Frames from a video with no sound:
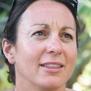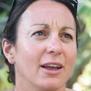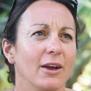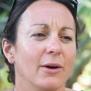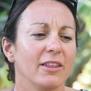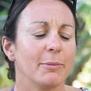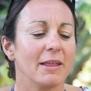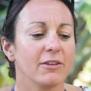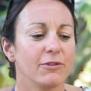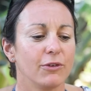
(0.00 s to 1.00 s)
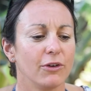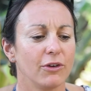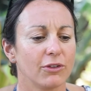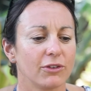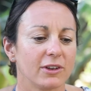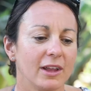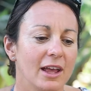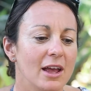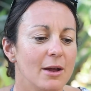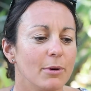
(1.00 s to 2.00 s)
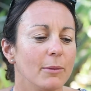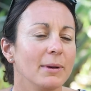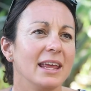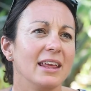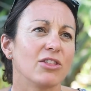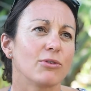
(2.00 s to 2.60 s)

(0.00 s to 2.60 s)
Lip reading: So I spent the first probably